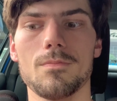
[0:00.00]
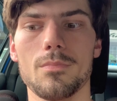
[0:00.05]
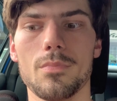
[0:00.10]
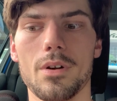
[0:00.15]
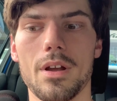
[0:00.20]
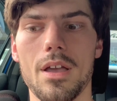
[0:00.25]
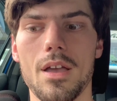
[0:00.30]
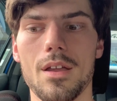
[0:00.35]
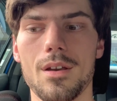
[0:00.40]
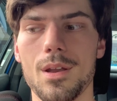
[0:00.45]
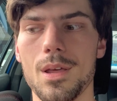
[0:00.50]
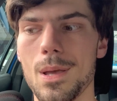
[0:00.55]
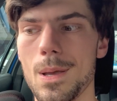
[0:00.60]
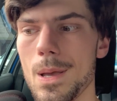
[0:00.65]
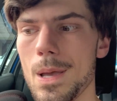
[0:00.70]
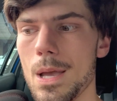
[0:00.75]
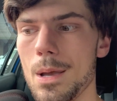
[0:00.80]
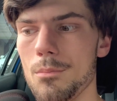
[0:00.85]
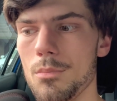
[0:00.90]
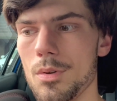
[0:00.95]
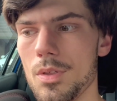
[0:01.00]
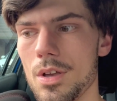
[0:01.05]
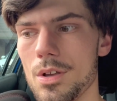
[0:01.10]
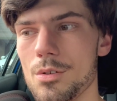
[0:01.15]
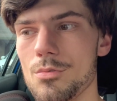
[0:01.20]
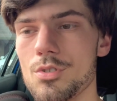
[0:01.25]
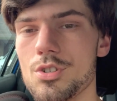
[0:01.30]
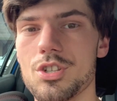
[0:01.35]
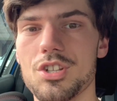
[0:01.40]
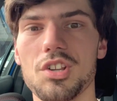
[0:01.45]
brand, but that you're
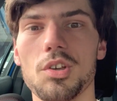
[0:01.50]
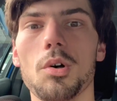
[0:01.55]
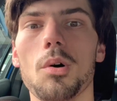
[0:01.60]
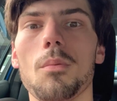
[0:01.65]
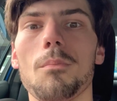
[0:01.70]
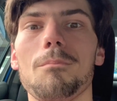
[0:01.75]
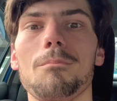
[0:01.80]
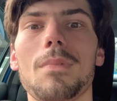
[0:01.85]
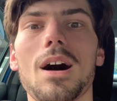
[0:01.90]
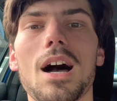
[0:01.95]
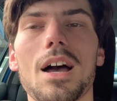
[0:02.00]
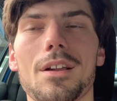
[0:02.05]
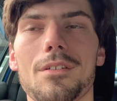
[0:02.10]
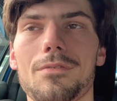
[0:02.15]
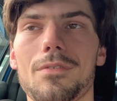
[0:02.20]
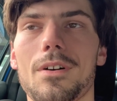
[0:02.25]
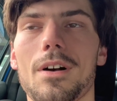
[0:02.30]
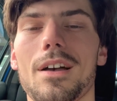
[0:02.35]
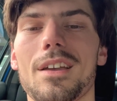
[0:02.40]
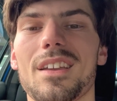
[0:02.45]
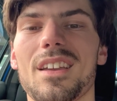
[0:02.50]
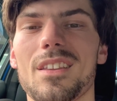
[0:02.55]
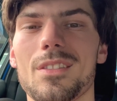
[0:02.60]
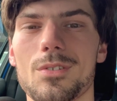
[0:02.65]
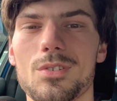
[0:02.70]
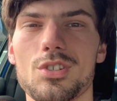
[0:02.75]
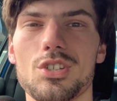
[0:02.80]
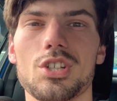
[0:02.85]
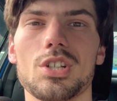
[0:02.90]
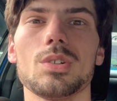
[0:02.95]
still modifying it and
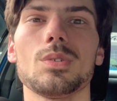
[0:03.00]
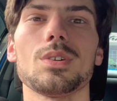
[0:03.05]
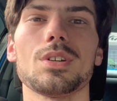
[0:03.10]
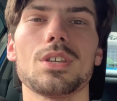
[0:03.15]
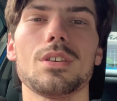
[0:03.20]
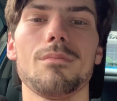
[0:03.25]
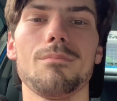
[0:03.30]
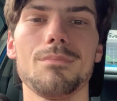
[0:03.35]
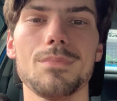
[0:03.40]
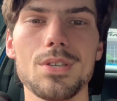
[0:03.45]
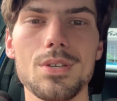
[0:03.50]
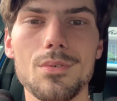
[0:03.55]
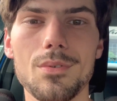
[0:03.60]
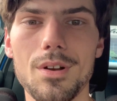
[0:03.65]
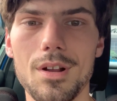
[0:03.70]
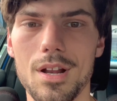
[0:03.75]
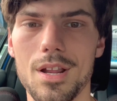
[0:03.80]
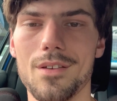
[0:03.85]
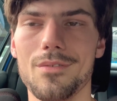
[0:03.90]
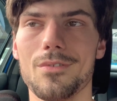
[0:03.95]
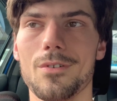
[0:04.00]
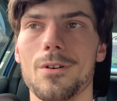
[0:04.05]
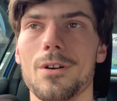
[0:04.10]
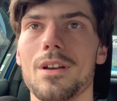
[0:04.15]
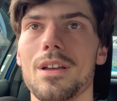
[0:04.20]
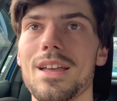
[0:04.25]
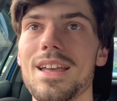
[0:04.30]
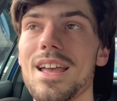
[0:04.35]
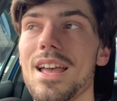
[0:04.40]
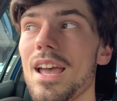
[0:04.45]
there's still a community for it.
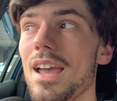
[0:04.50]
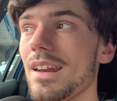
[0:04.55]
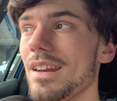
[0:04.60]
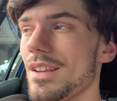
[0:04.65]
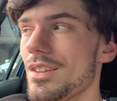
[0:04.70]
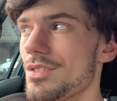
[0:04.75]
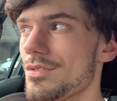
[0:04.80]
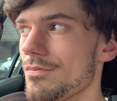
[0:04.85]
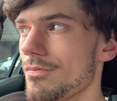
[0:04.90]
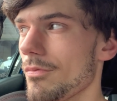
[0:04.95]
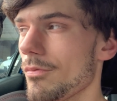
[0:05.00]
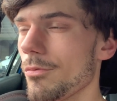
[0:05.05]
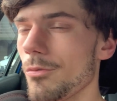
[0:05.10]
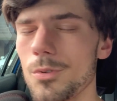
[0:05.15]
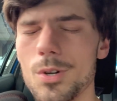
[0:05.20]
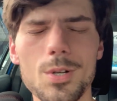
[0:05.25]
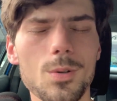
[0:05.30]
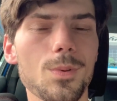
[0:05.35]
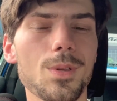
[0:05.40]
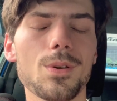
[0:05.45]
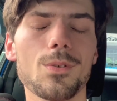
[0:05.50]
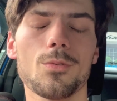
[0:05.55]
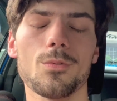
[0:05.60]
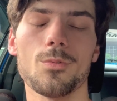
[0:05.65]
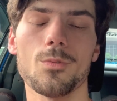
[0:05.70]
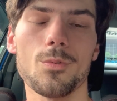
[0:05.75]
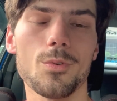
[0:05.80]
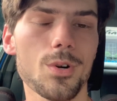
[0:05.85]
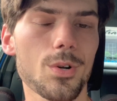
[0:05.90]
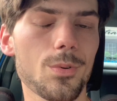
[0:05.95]
And it's really,
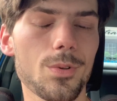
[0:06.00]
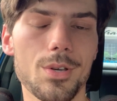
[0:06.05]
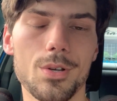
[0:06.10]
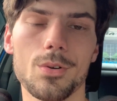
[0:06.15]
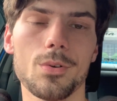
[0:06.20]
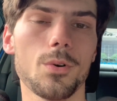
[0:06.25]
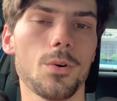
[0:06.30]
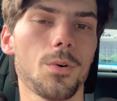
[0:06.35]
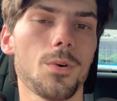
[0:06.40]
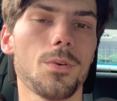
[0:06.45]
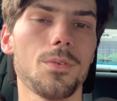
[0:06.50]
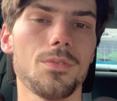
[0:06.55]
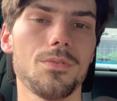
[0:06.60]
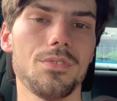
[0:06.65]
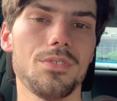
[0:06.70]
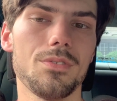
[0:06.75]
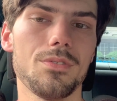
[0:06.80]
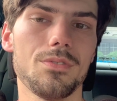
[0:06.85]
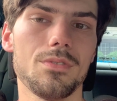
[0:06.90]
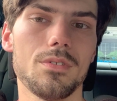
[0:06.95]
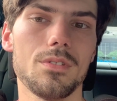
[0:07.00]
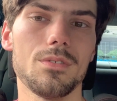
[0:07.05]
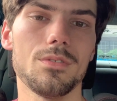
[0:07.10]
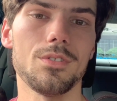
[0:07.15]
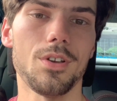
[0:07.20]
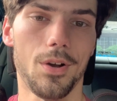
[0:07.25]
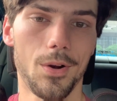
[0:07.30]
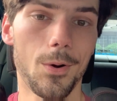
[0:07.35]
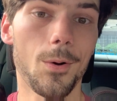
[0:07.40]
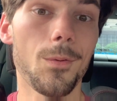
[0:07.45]
really cool
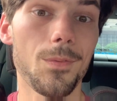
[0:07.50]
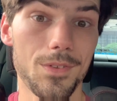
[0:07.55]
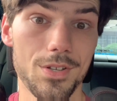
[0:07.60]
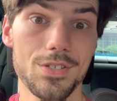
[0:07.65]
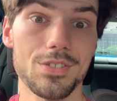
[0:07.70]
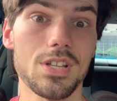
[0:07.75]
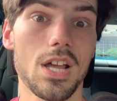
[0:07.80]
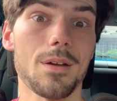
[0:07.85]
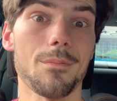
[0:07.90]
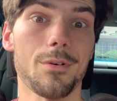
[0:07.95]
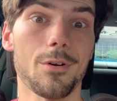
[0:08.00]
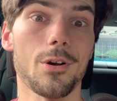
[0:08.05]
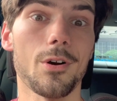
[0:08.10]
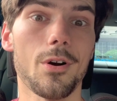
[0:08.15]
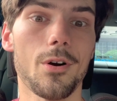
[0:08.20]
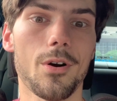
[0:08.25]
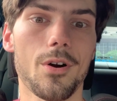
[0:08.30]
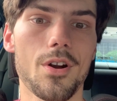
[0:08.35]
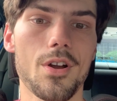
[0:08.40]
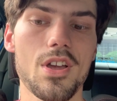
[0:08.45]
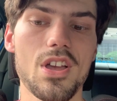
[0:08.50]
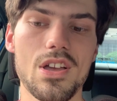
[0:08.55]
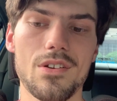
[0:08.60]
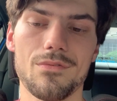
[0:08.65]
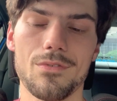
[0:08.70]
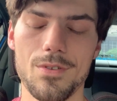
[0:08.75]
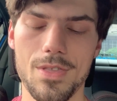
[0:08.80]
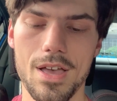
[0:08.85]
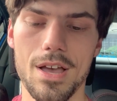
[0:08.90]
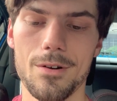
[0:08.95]
to own this type of car
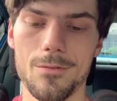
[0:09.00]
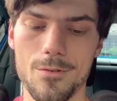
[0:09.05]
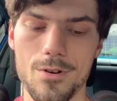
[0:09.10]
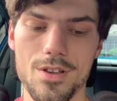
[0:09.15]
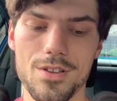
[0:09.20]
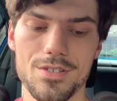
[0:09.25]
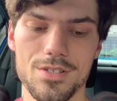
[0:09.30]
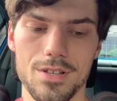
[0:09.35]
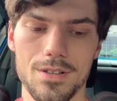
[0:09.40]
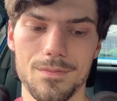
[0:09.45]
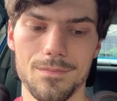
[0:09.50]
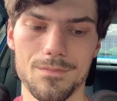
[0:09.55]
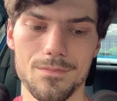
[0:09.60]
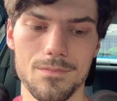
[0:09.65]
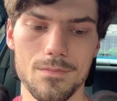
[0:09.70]
for that reason.